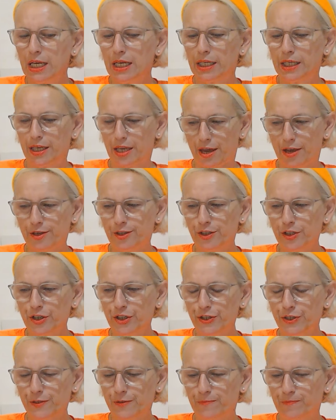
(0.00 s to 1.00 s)

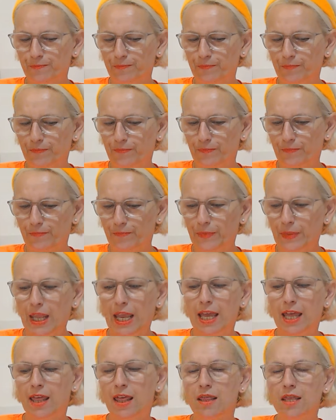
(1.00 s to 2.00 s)
Cancers,
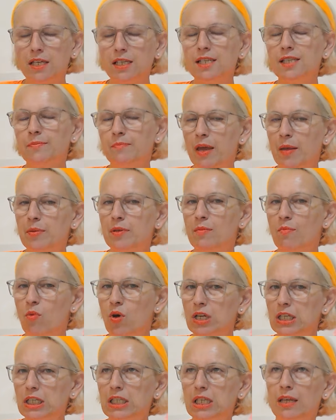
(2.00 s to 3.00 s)
this is maybe the
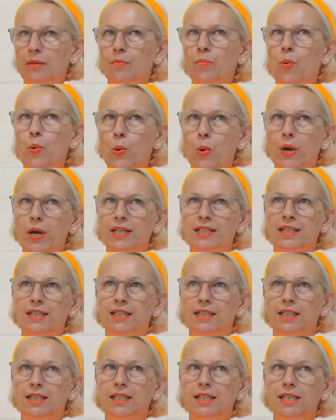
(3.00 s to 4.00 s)
most important
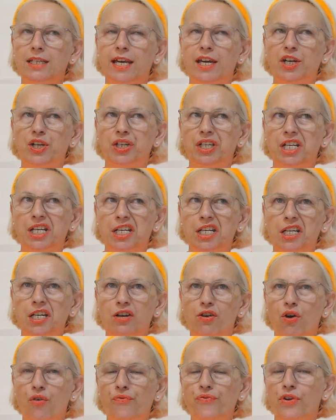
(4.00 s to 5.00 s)
tarot reading
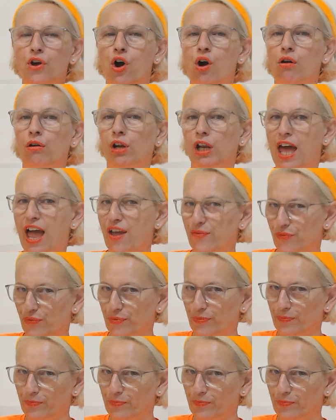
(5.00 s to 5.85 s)
of your whole life.